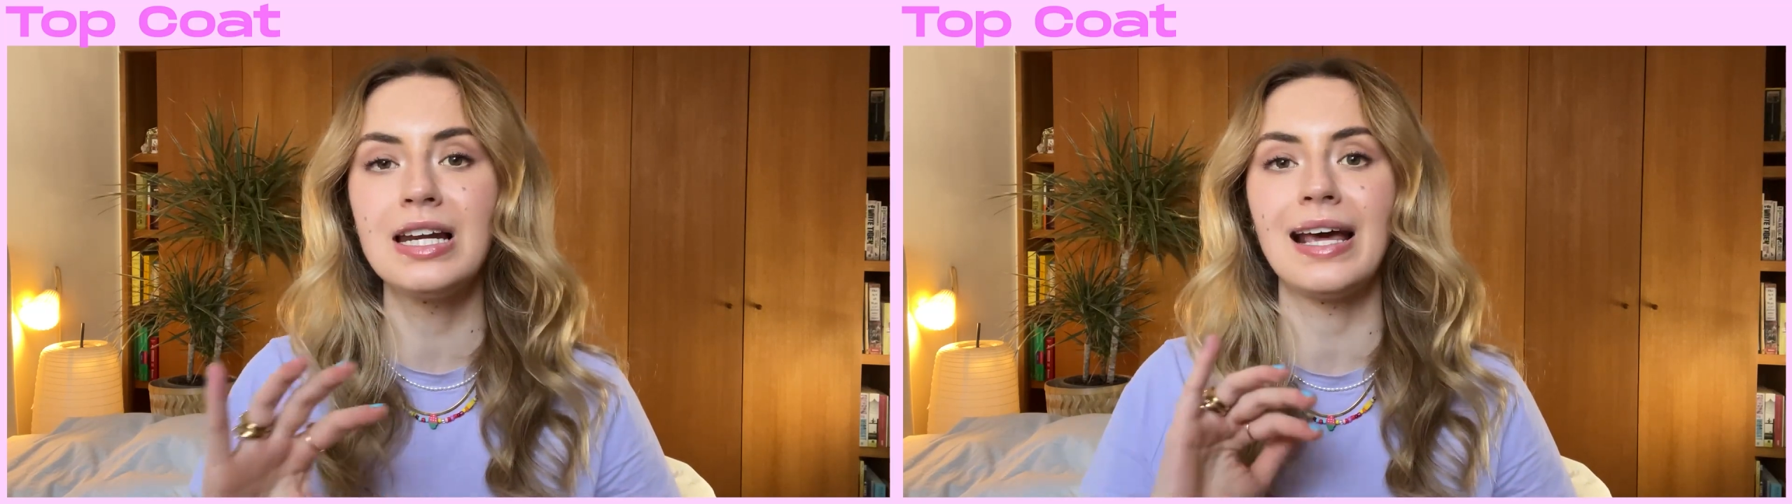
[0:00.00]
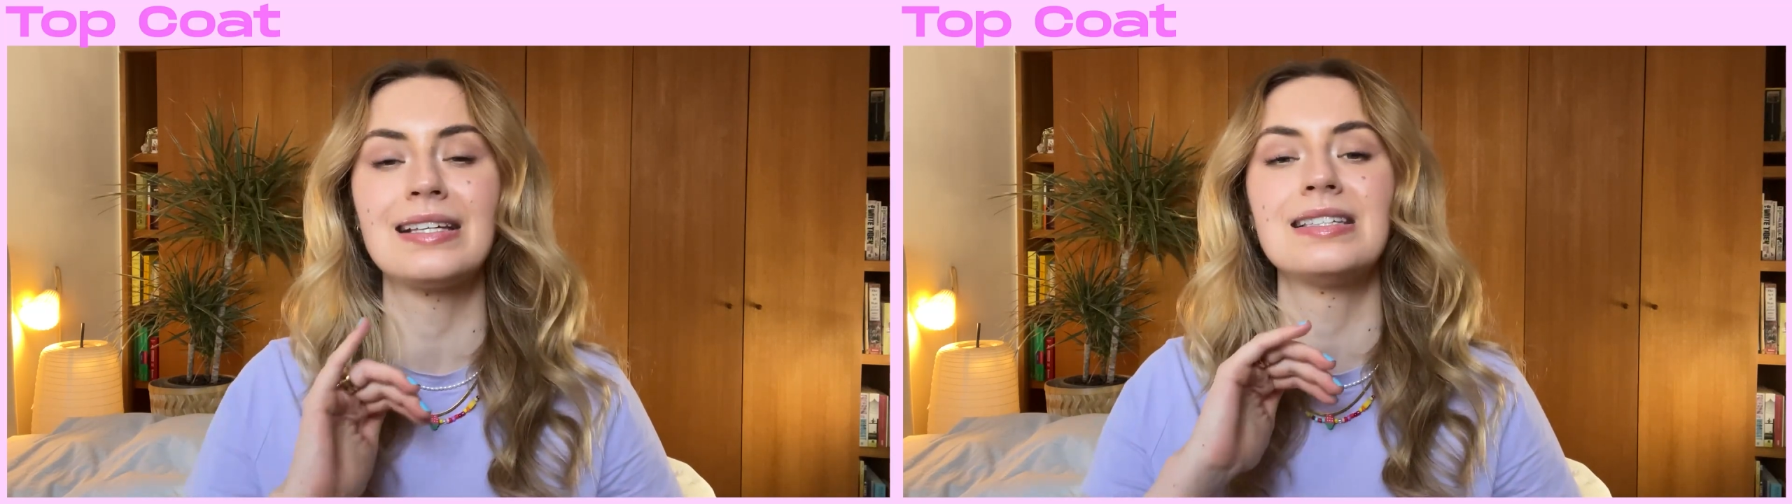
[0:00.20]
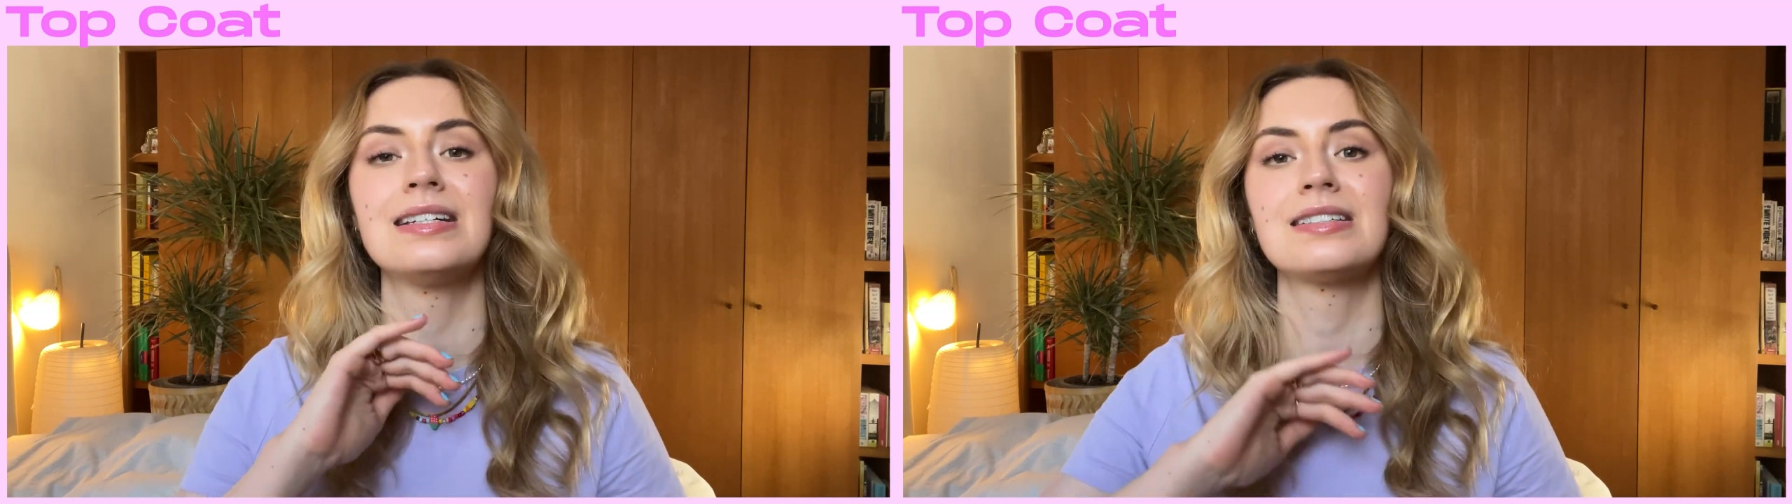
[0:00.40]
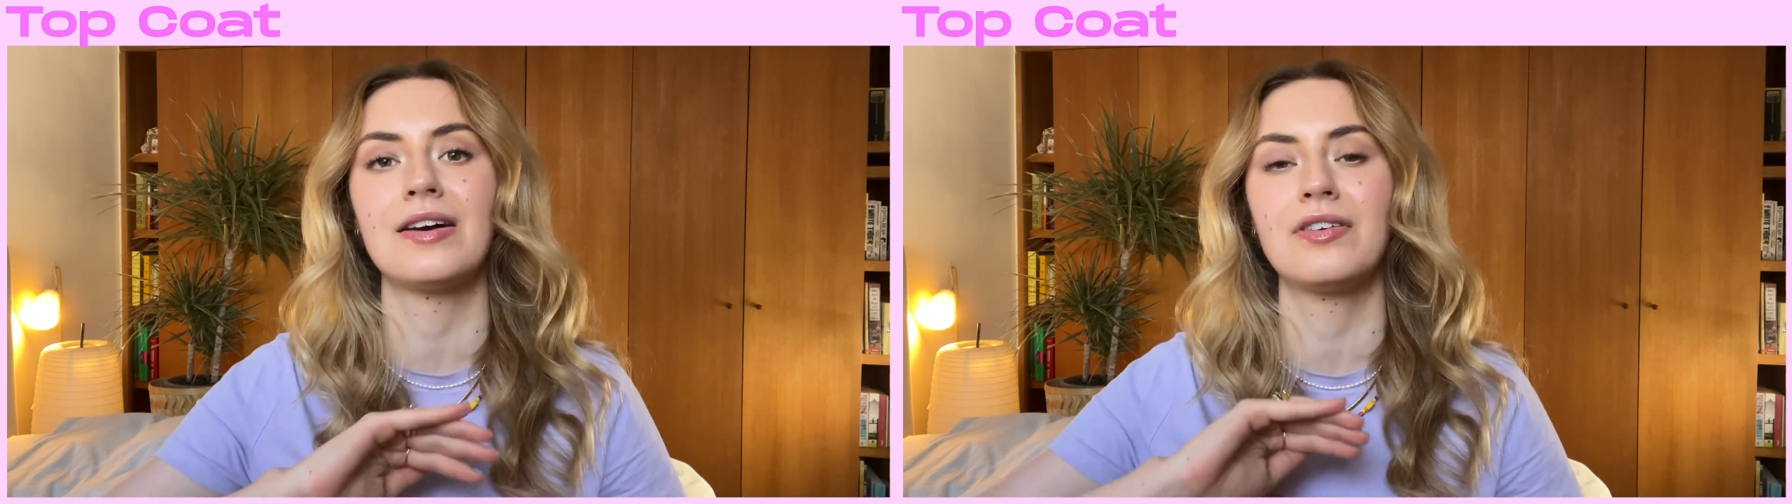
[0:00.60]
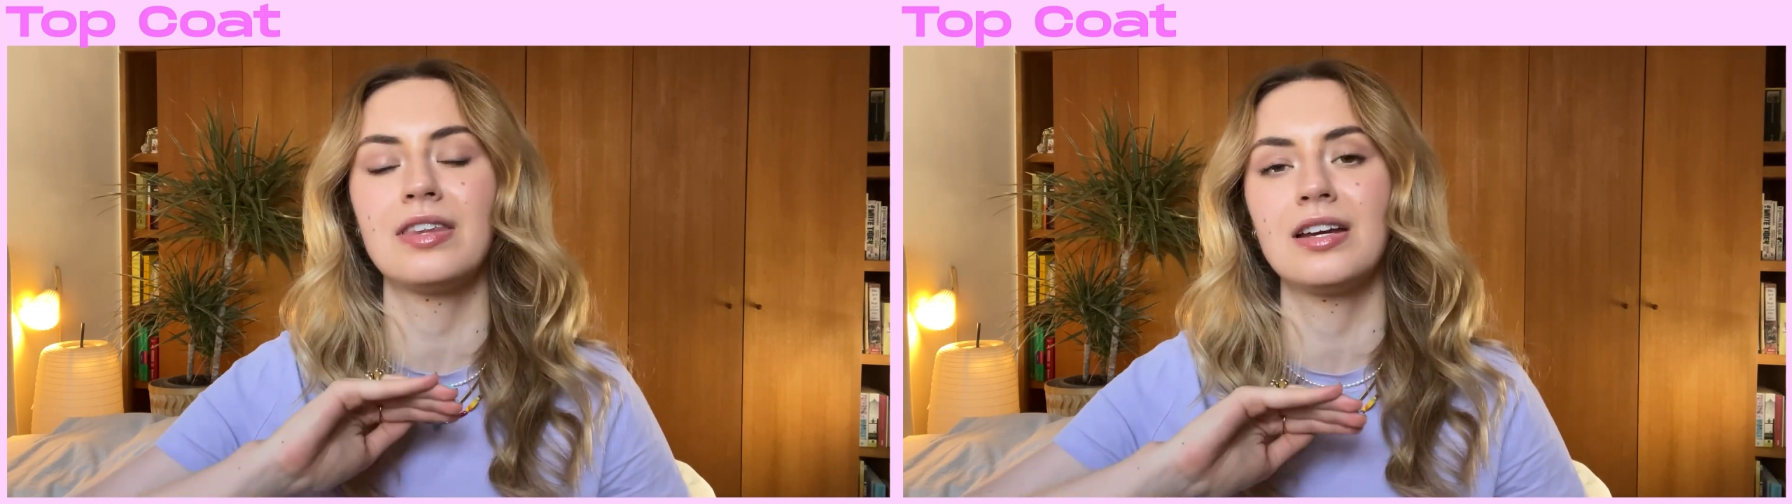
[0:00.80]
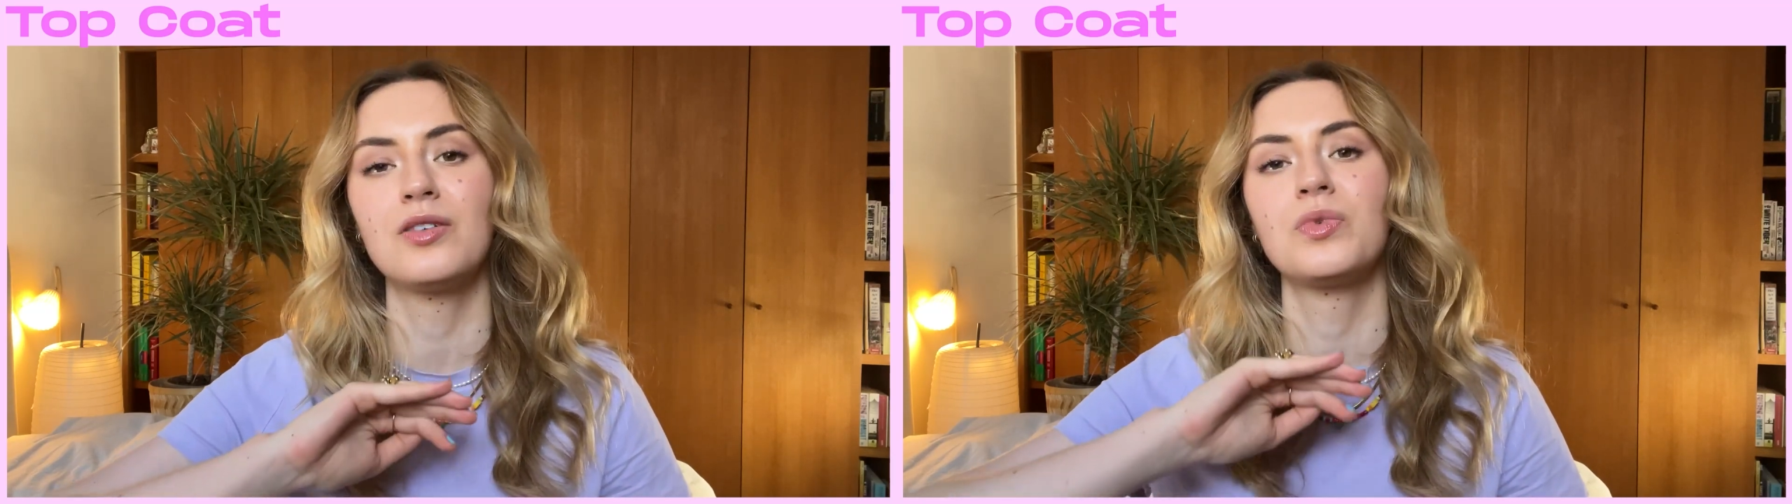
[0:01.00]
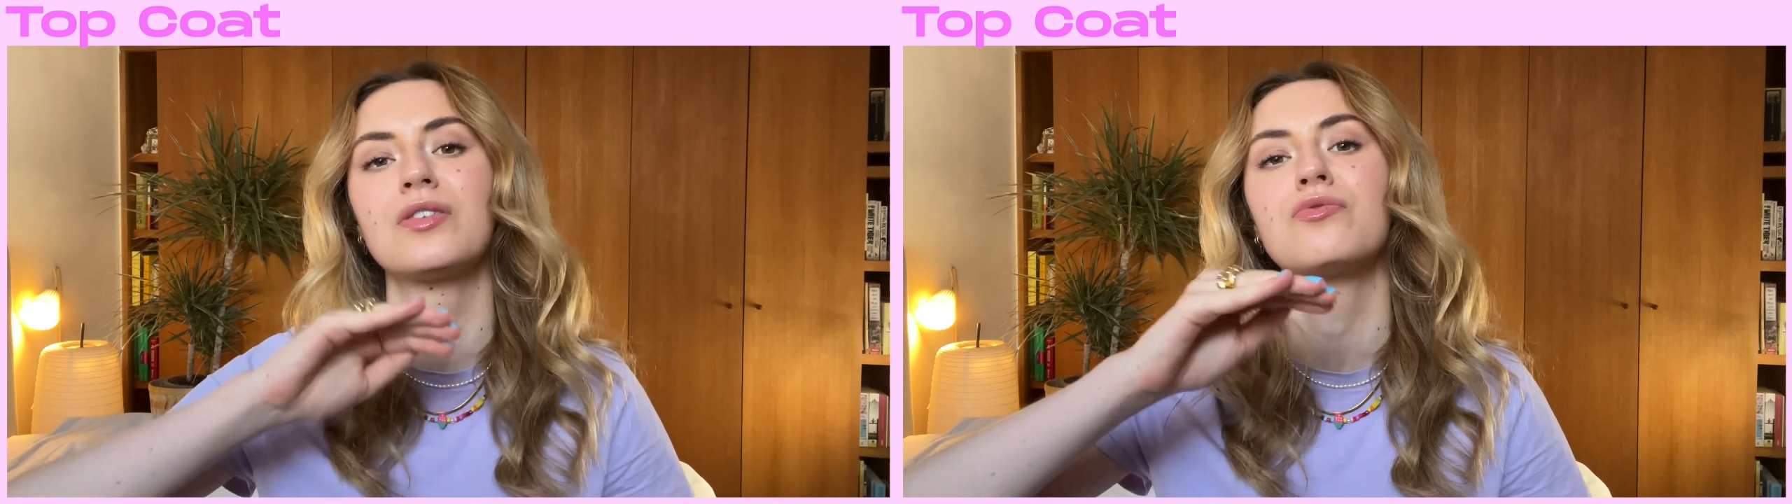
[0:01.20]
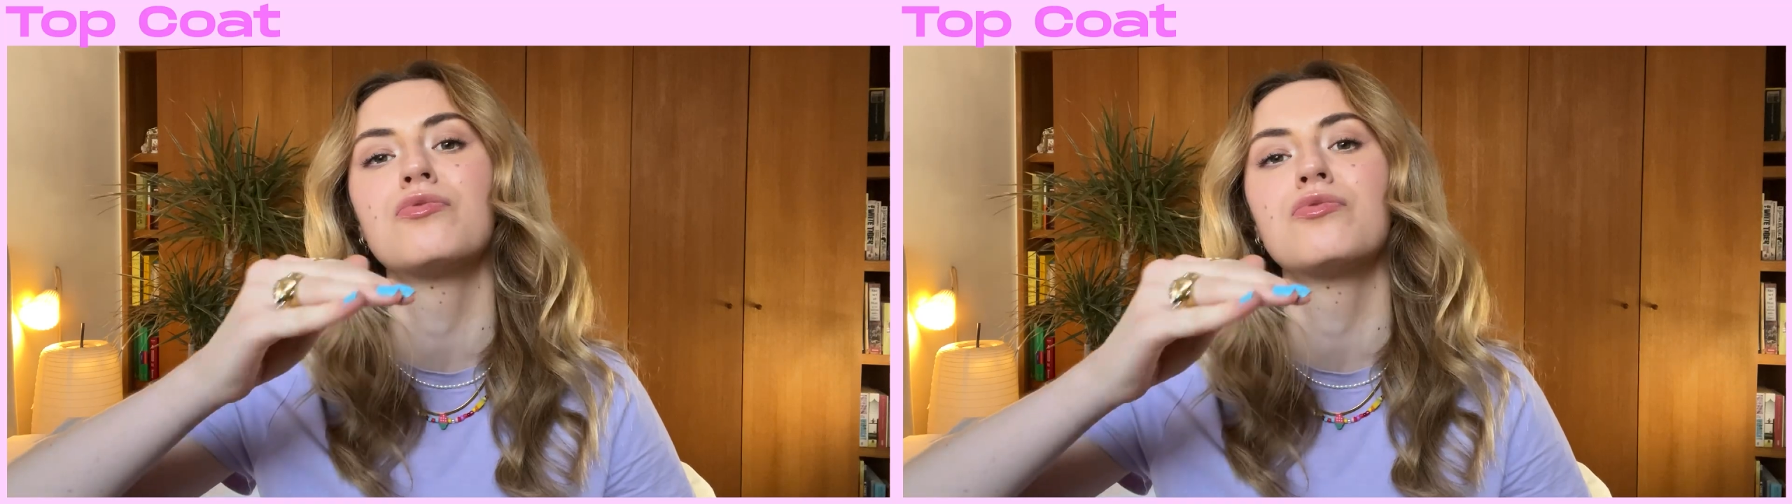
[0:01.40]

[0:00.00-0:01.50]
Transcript: like seals everything in with a